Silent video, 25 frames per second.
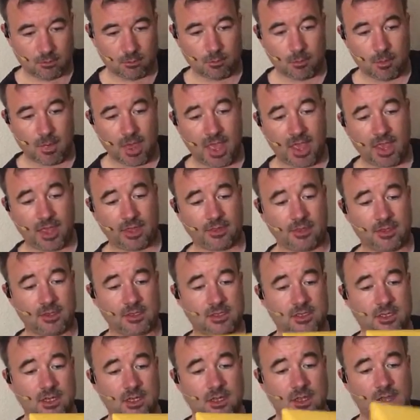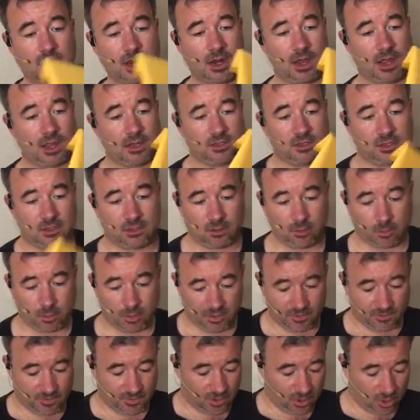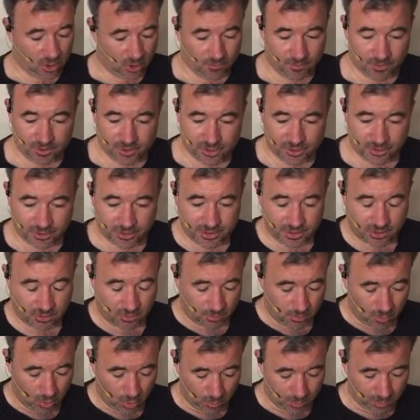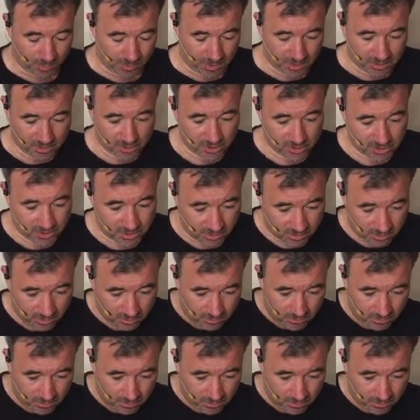Man, this thing kind of has a little bit of a curvature too. I'm hoping that's just the...